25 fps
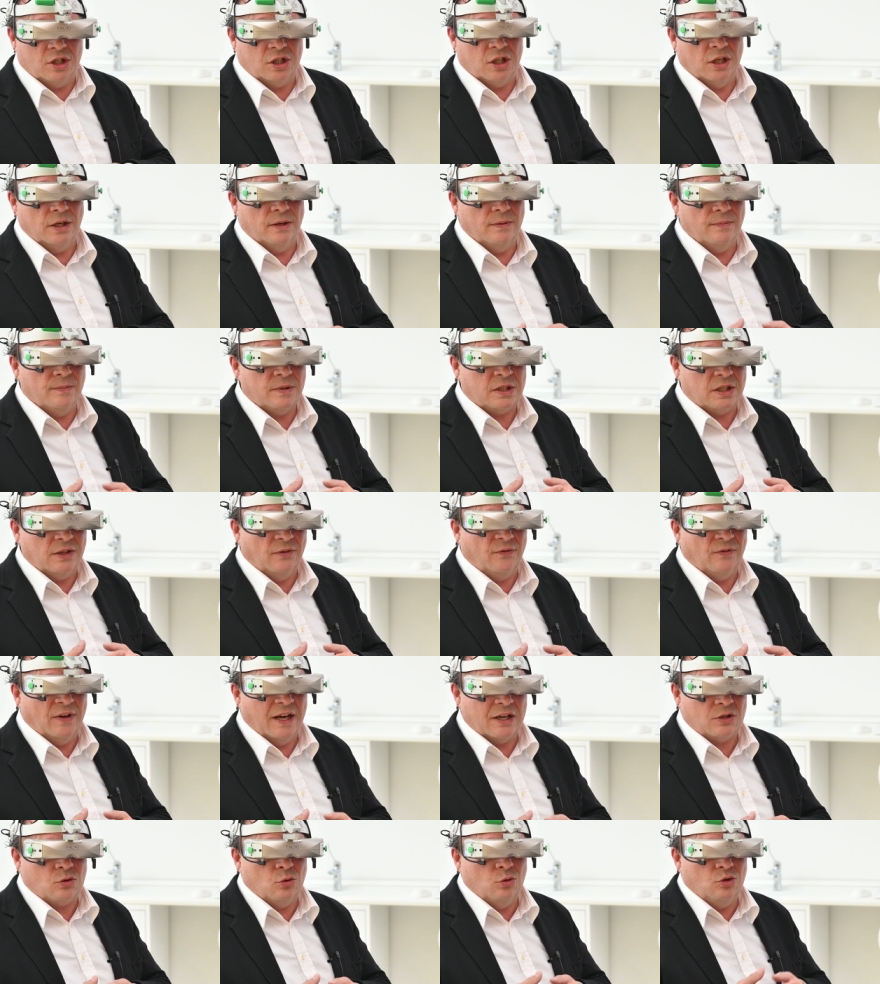Normally
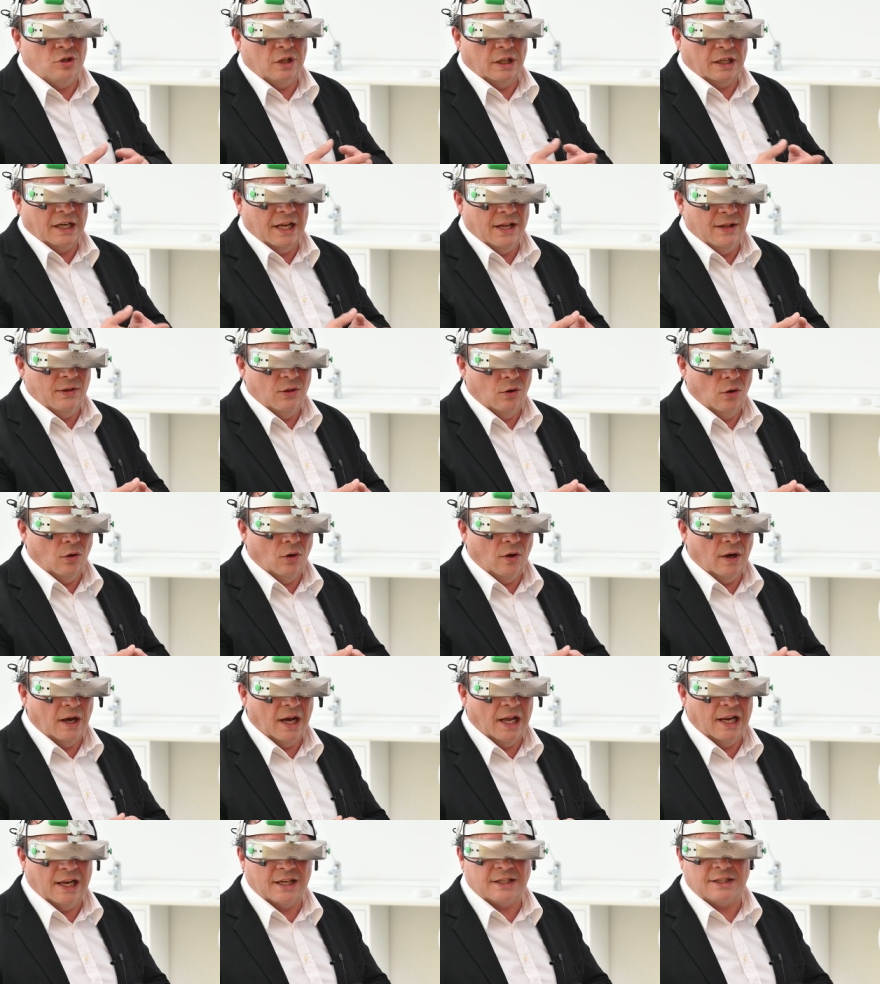today,
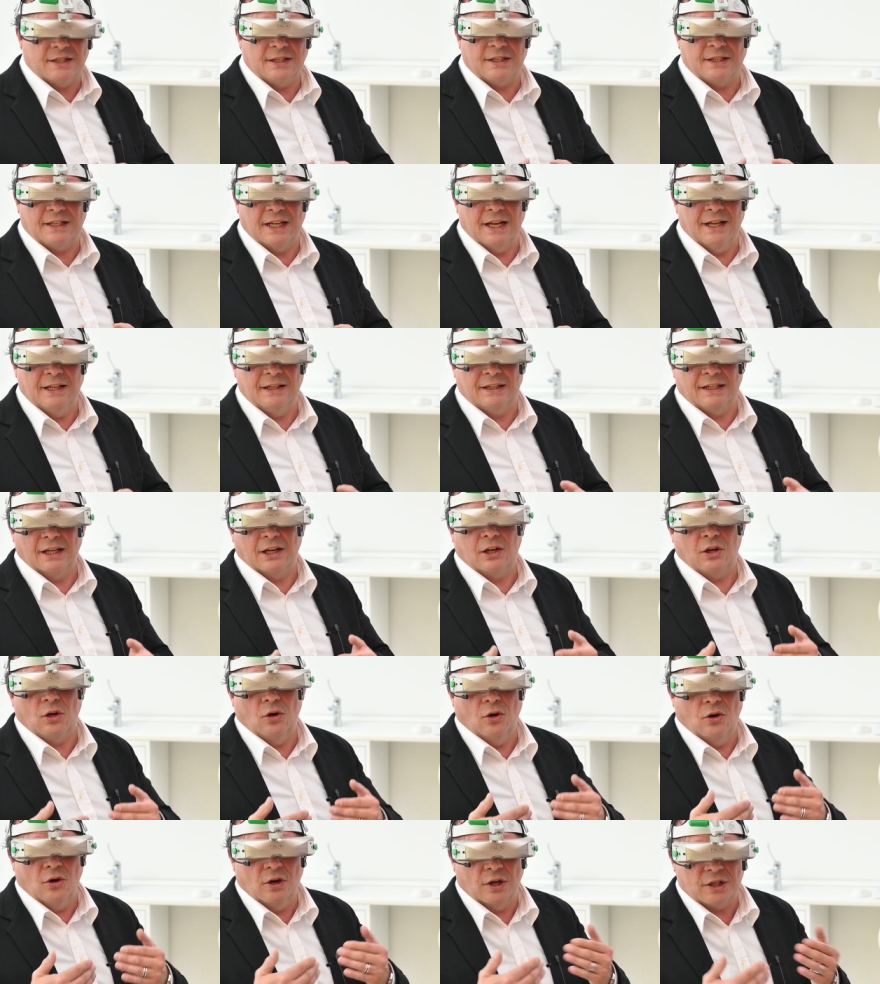we do this by
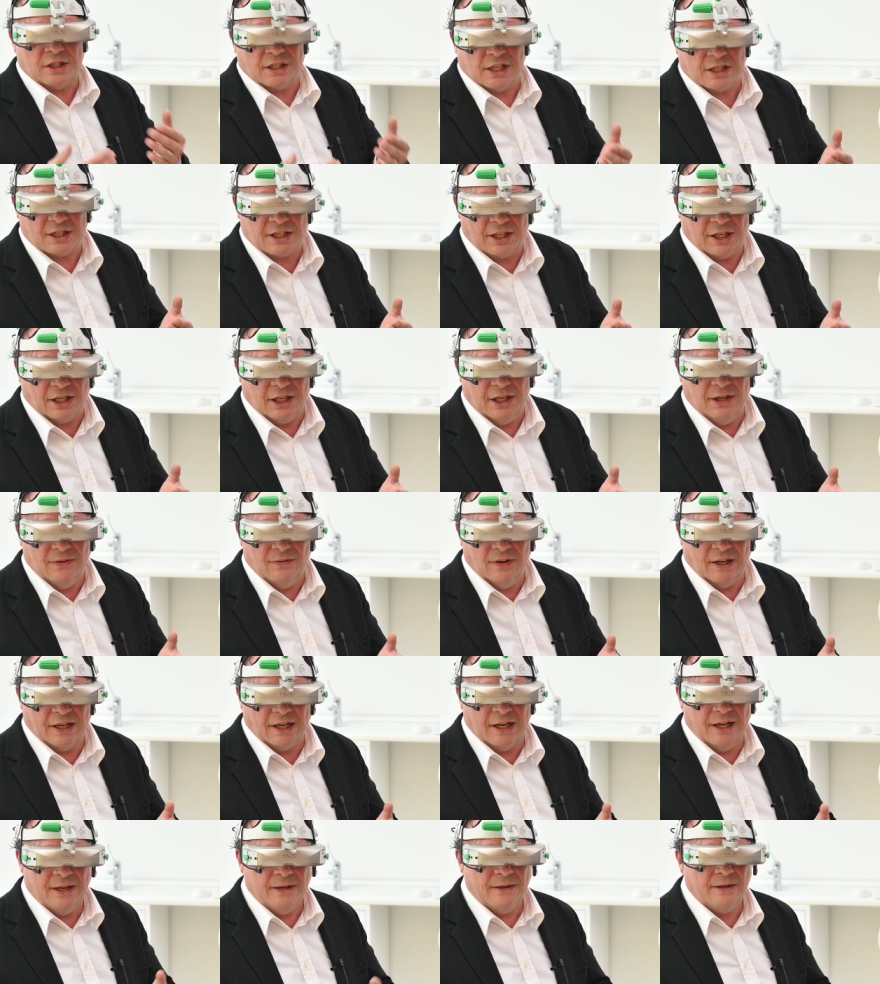telling an
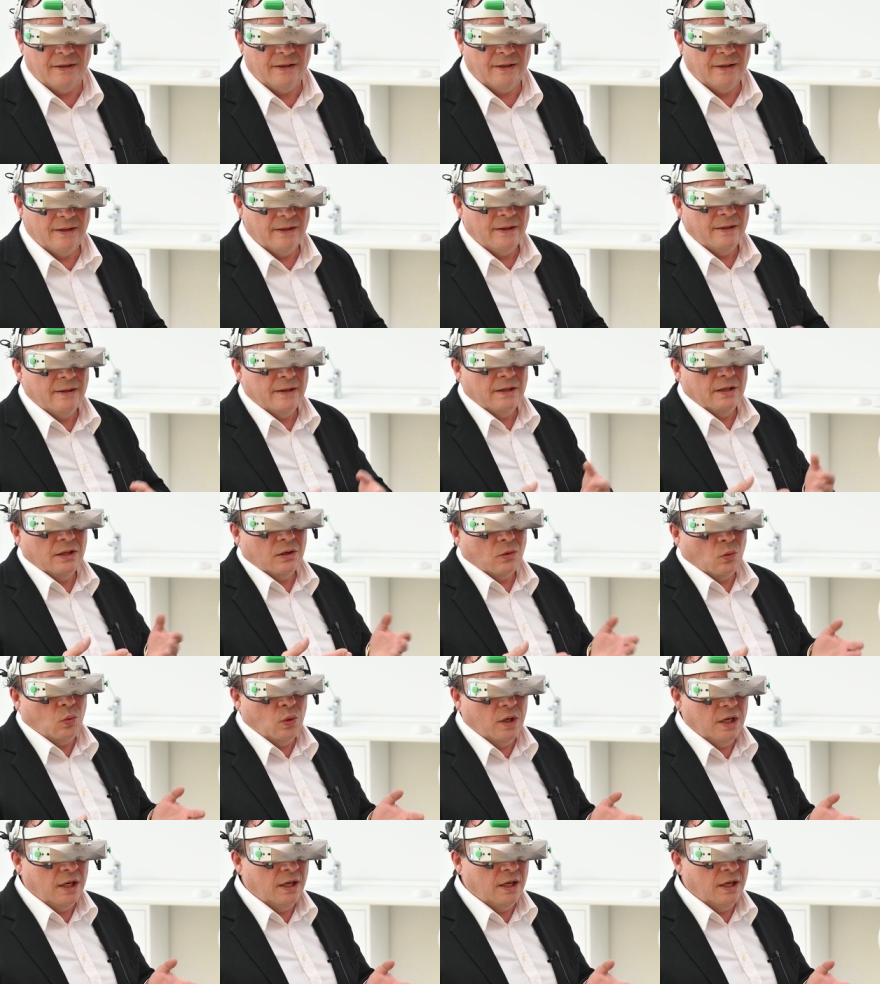assistant what to write.